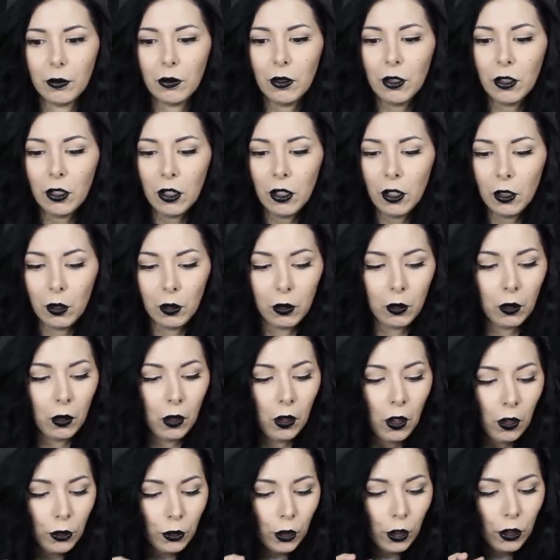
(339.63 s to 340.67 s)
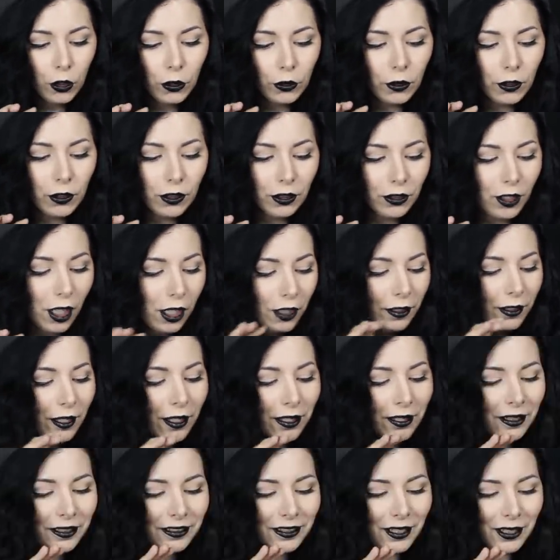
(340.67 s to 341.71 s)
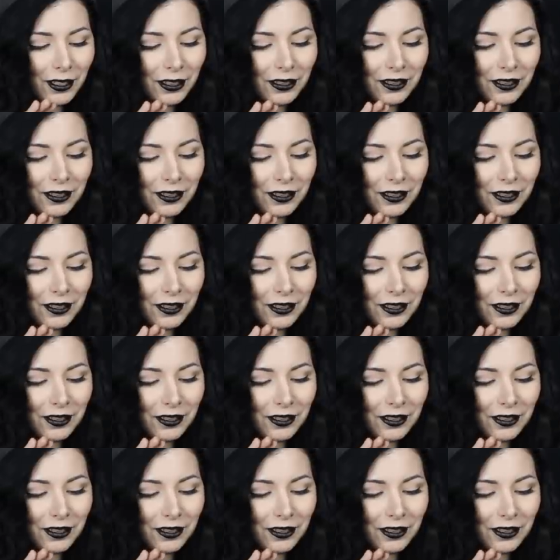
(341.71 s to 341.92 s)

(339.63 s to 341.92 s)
No, no, no, no, no!